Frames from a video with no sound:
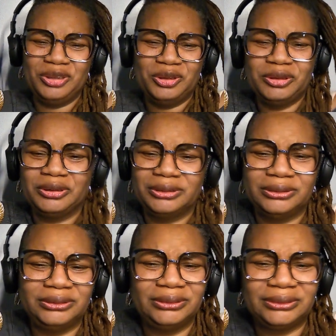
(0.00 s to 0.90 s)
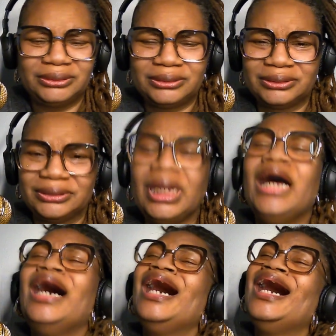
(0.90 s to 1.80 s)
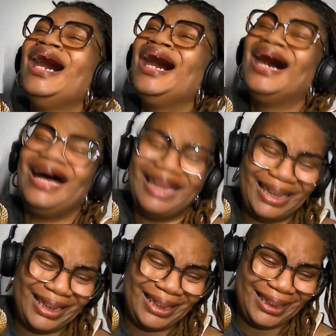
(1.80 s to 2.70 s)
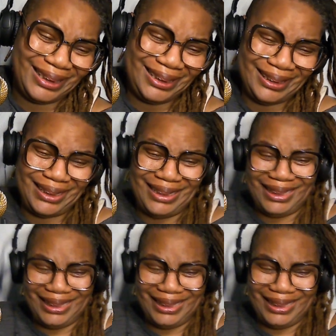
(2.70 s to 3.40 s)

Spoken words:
This person isn't speaking.